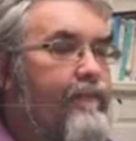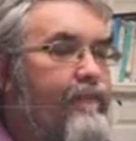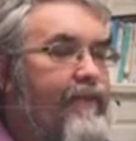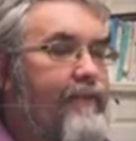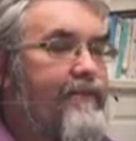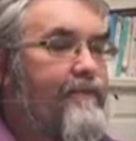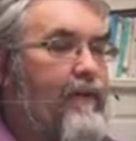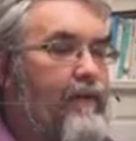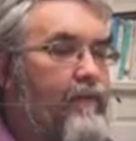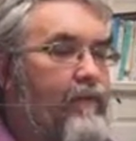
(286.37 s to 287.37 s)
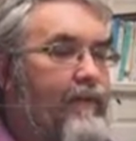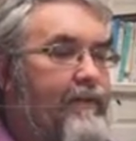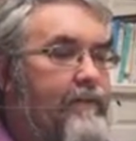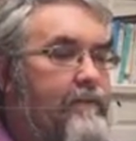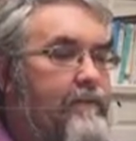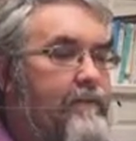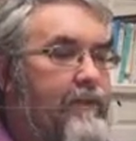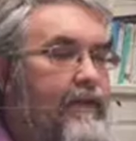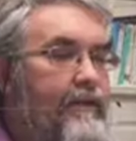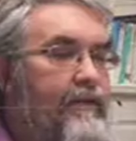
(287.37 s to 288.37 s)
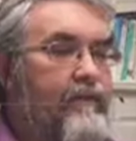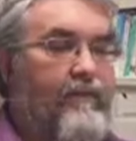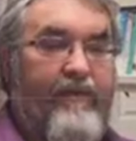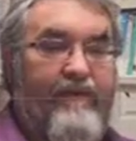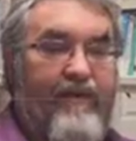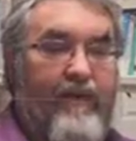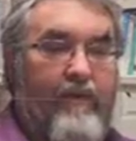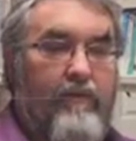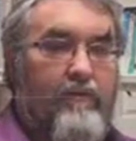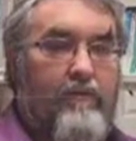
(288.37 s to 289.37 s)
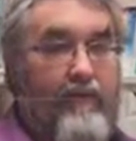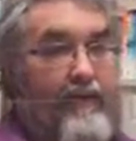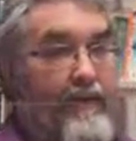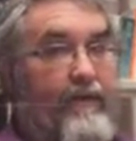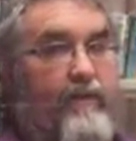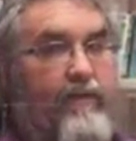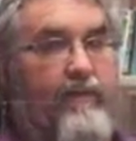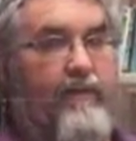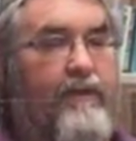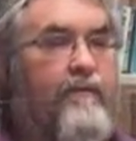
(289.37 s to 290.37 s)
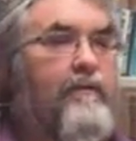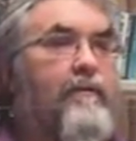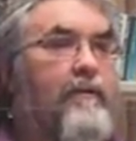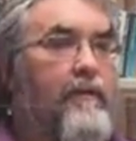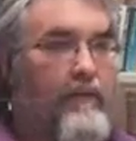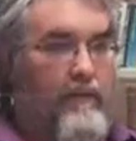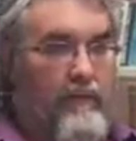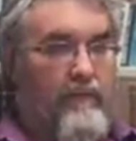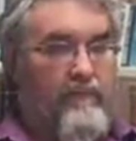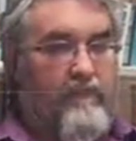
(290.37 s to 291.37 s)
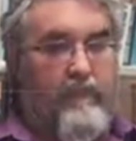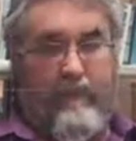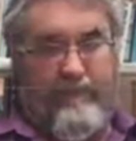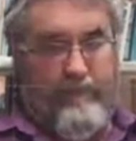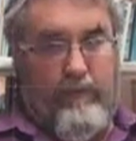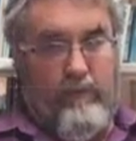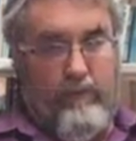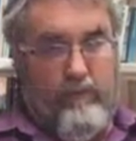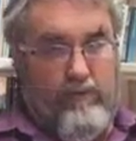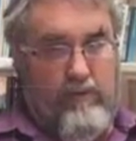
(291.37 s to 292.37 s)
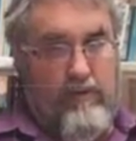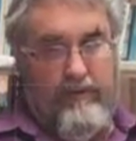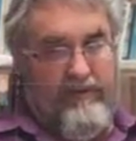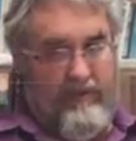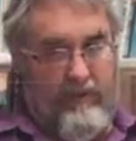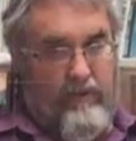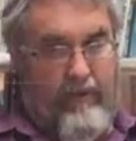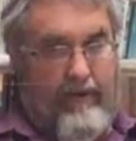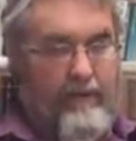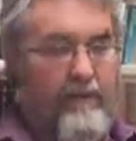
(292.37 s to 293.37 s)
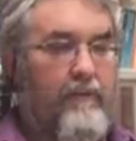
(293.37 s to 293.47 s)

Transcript: there is a PowerPoint, and there will be a video when I upload it, not from home, on the slow band,